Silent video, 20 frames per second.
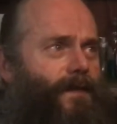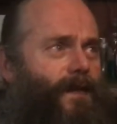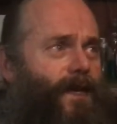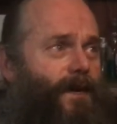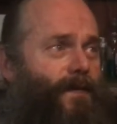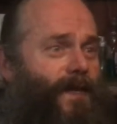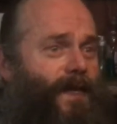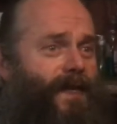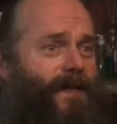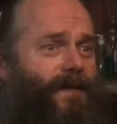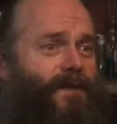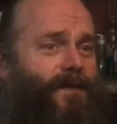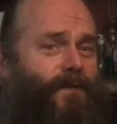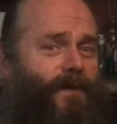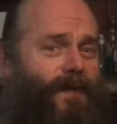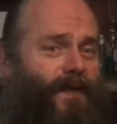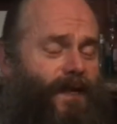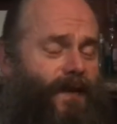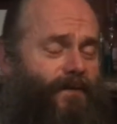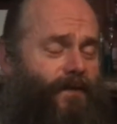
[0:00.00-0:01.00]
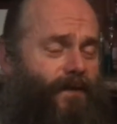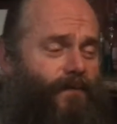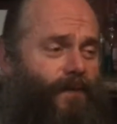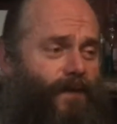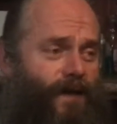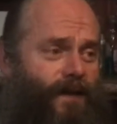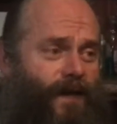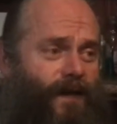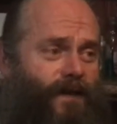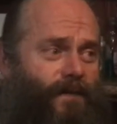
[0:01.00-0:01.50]
coming into it.
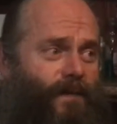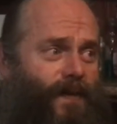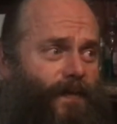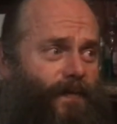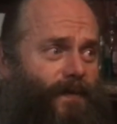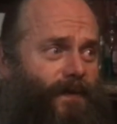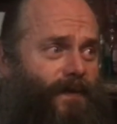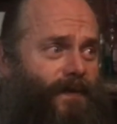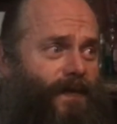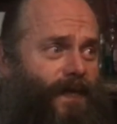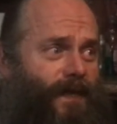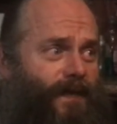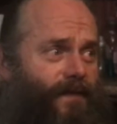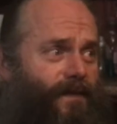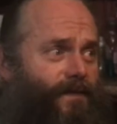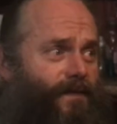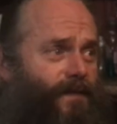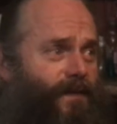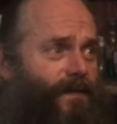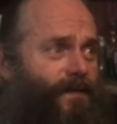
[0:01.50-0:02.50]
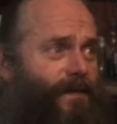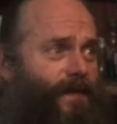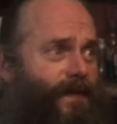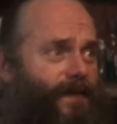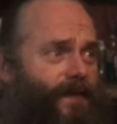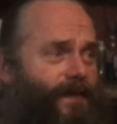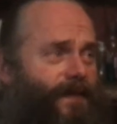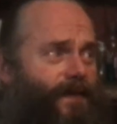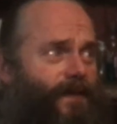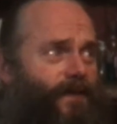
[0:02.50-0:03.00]
A lot of people are young.
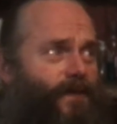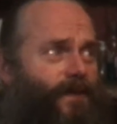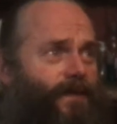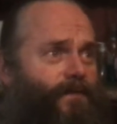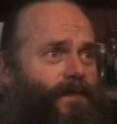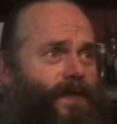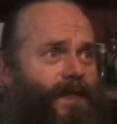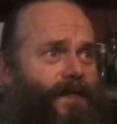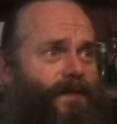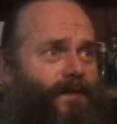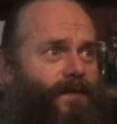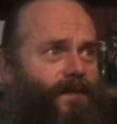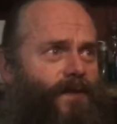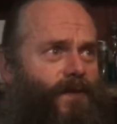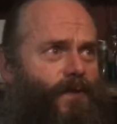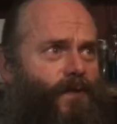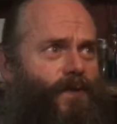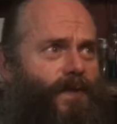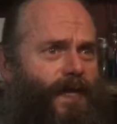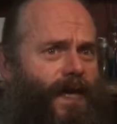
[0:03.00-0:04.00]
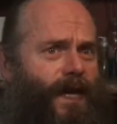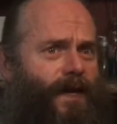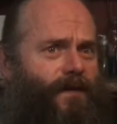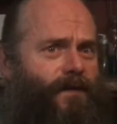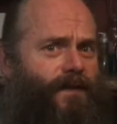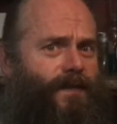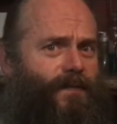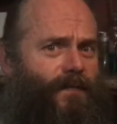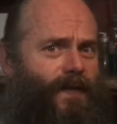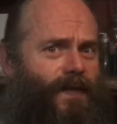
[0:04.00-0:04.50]
That you can be too
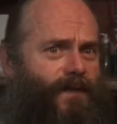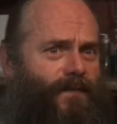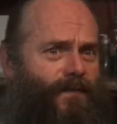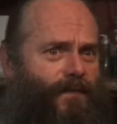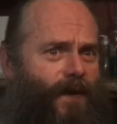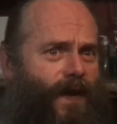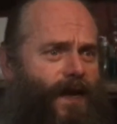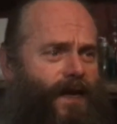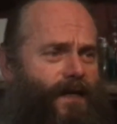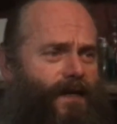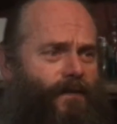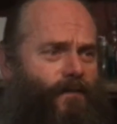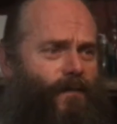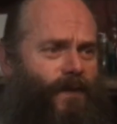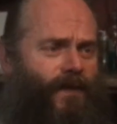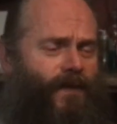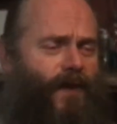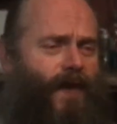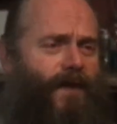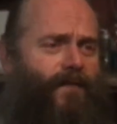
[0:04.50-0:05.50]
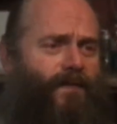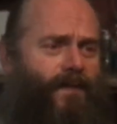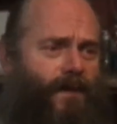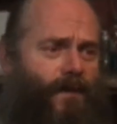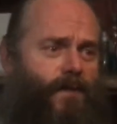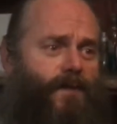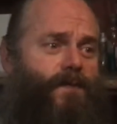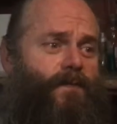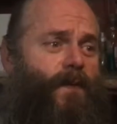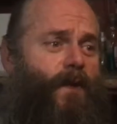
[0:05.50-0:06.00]
tired to be afraid, and when you have
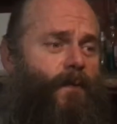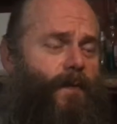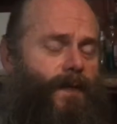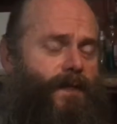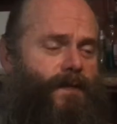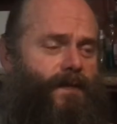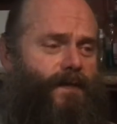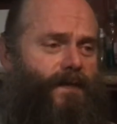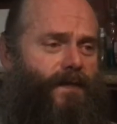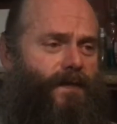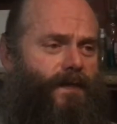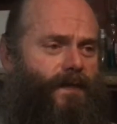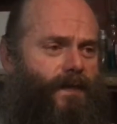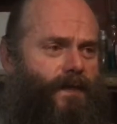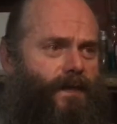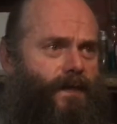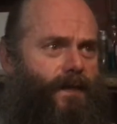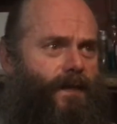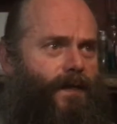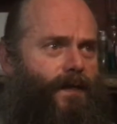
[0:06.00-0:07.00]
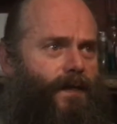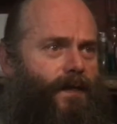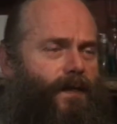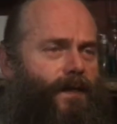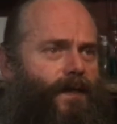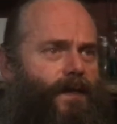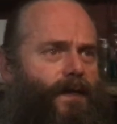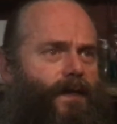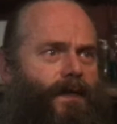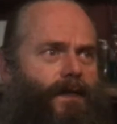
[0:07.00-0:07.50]
those moments,
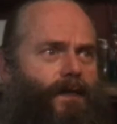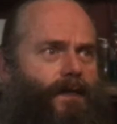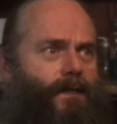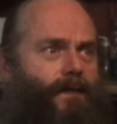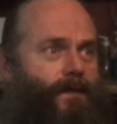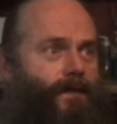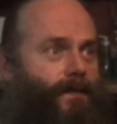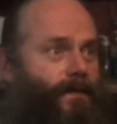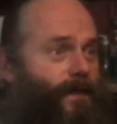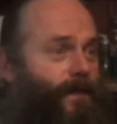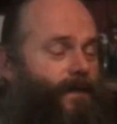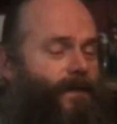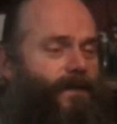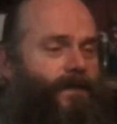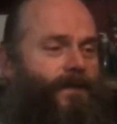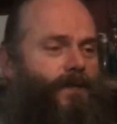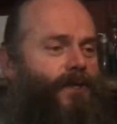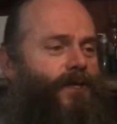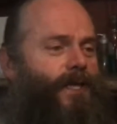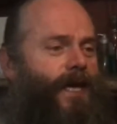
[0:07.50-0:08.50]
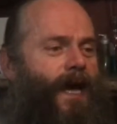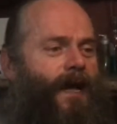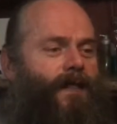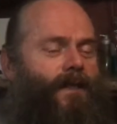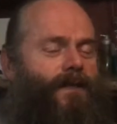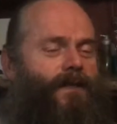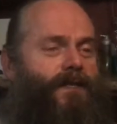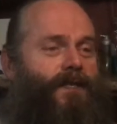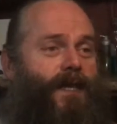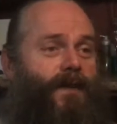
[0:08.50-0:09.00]
just
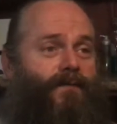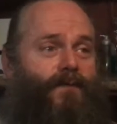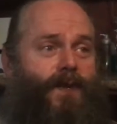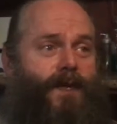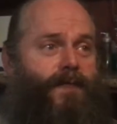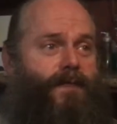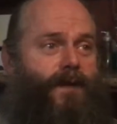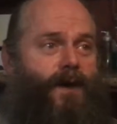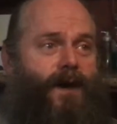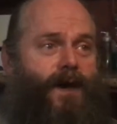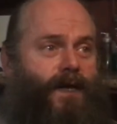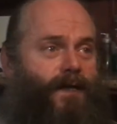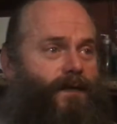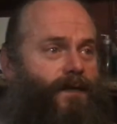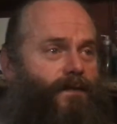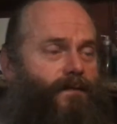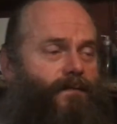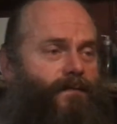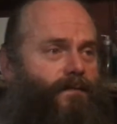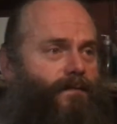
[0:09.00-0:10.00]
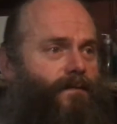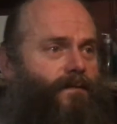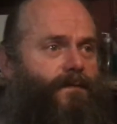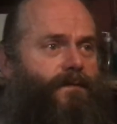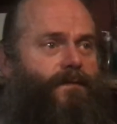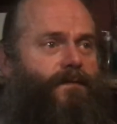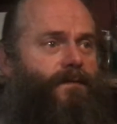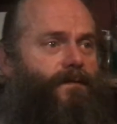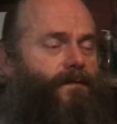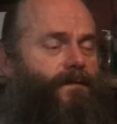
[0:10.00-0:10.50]
challenge every thought.
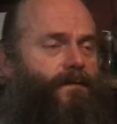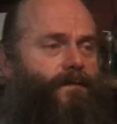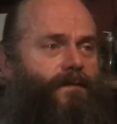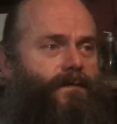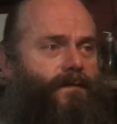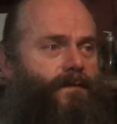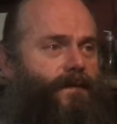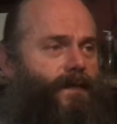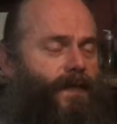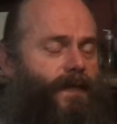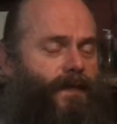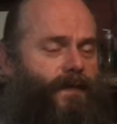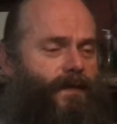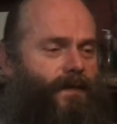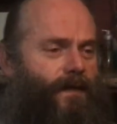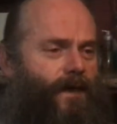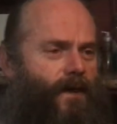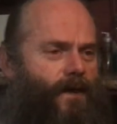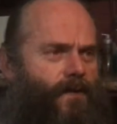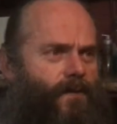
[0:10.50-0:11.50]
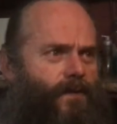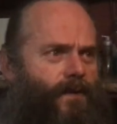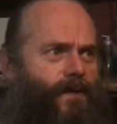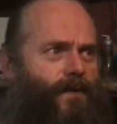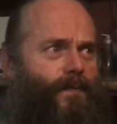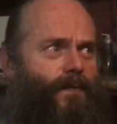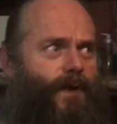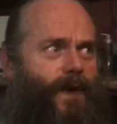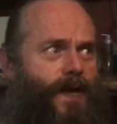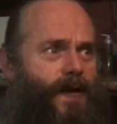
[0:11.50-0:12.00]
Like own
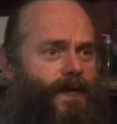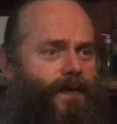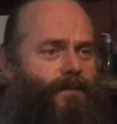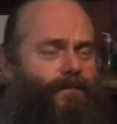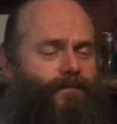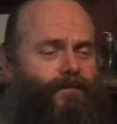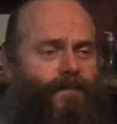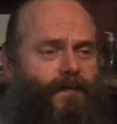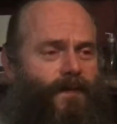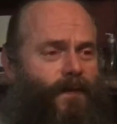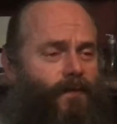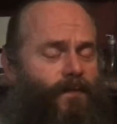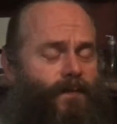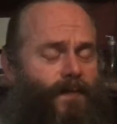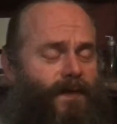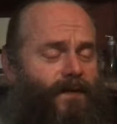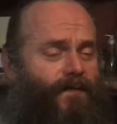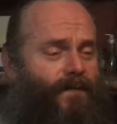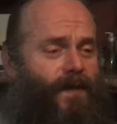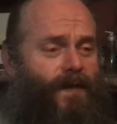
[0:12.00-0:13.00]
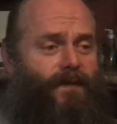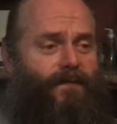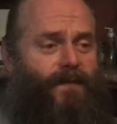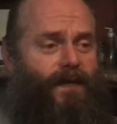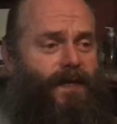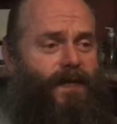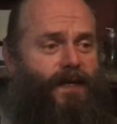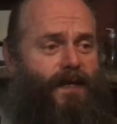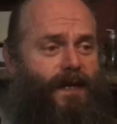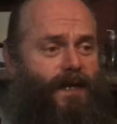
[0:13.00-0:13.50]
your brain. Don't be afraid of
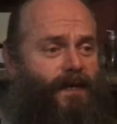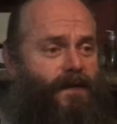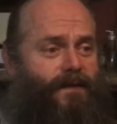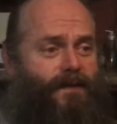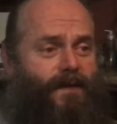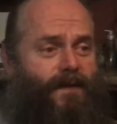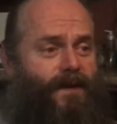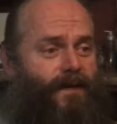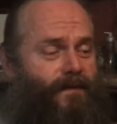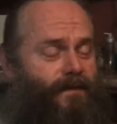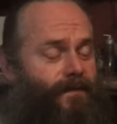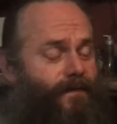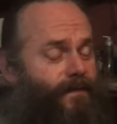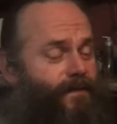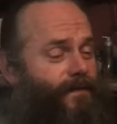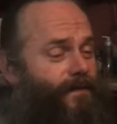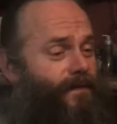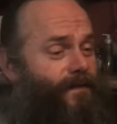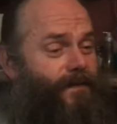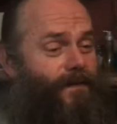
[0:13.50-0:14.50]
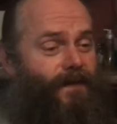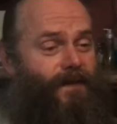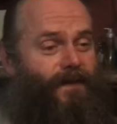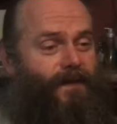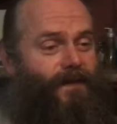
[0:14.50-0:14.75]
thinking any thought, and